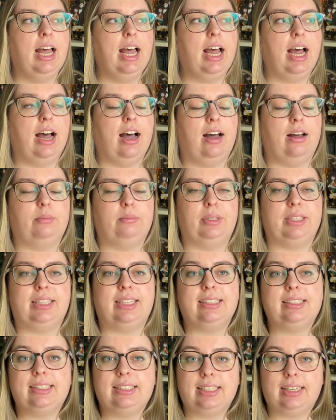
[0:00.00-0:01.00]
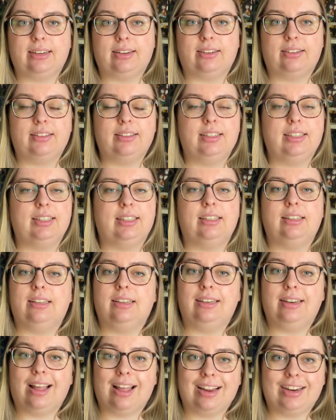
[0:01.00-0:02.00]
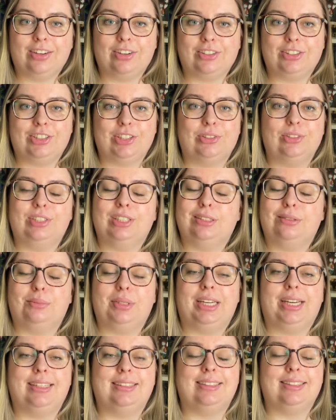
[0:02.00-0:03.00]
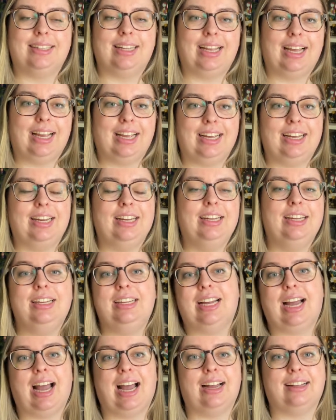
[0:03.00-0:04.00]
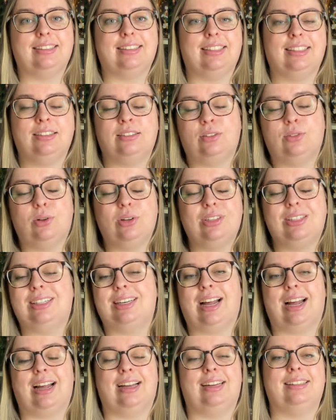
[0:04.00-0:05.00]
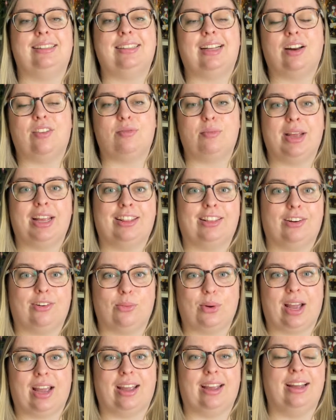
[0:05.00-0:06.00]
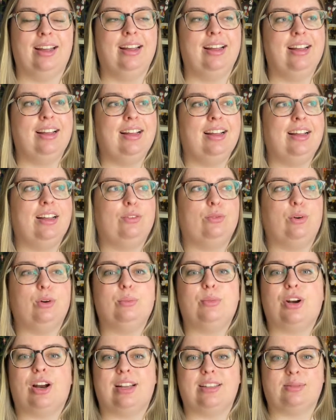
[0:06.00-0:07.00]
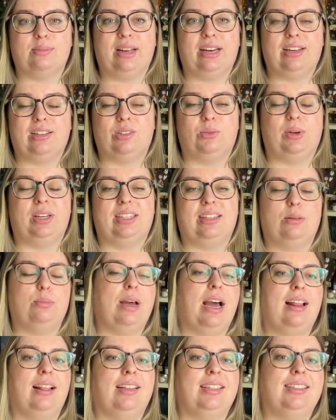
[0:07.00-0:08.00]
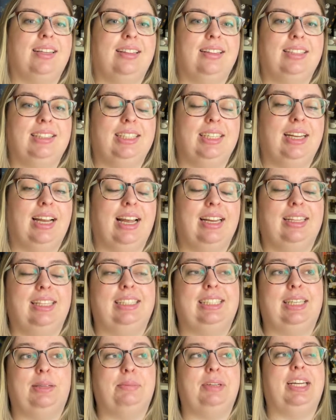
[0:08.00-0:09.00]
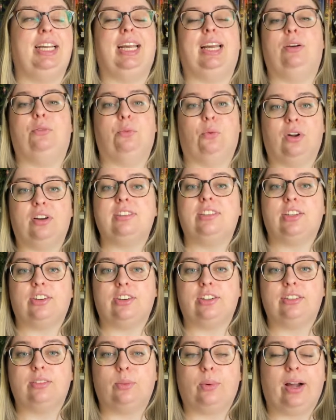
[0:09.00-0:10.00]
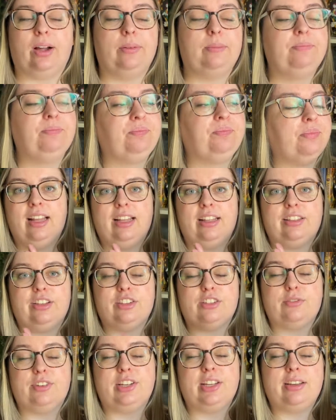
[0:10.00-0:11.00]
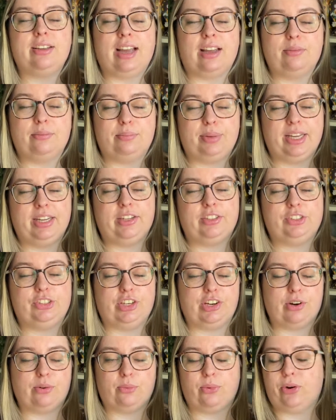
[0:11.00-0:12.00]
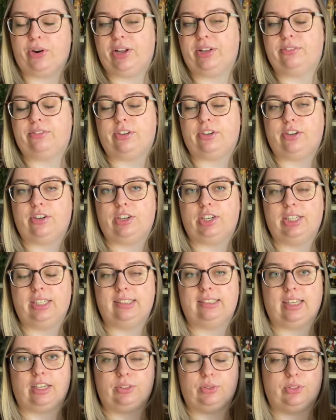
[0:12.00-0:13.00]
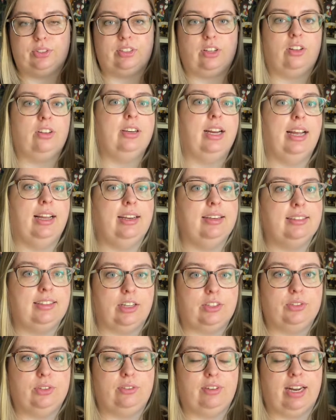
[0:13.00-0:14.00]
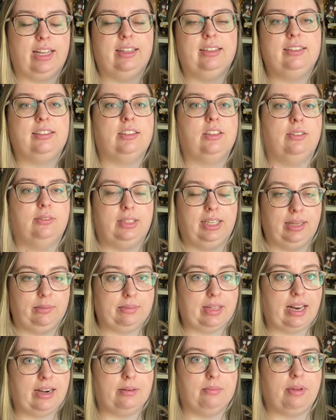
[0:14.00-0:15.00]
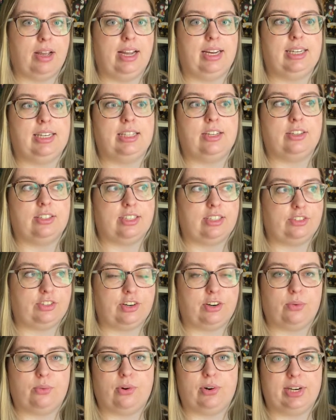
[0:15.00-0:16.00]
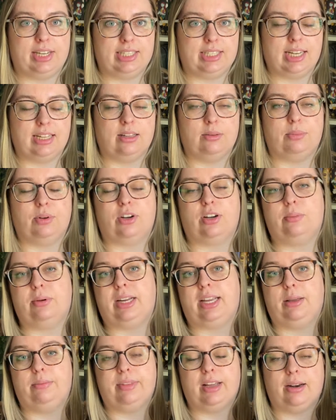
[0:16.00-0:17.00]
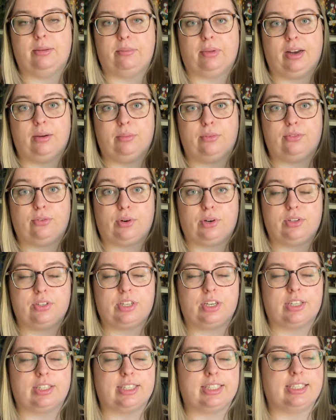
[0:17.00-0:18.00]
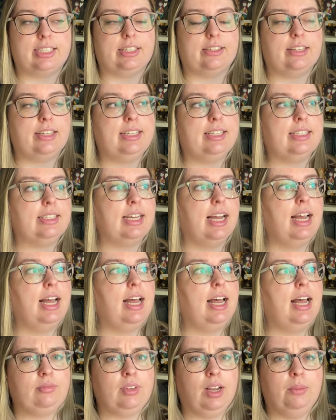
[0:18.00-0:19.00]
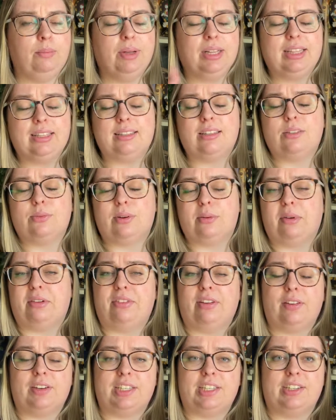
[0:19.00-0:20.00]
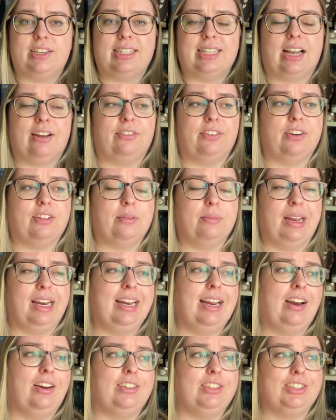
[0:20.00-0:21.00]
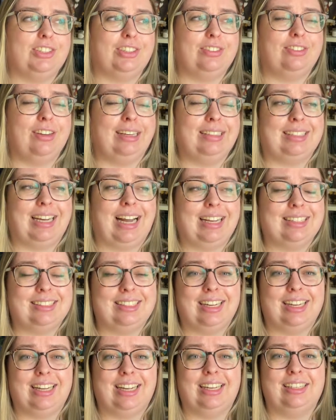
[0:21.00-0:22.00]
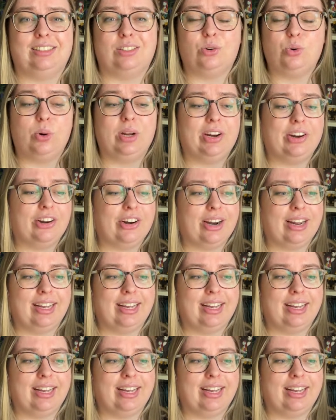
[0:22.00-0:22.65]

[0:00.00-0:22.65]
But this year 9 are chosen because Lei has these golden eyes that have made their way. Rumor has made its way to the palace, and the Demon King wants her as well. There's a really big trigger warning for sexual assault and sexual violence, so keep that in mind. There's trigger warnings in the book, but keep that in mind before you start the series. But this is one of my favorite series ever. The main characters are fantastic. It's queer.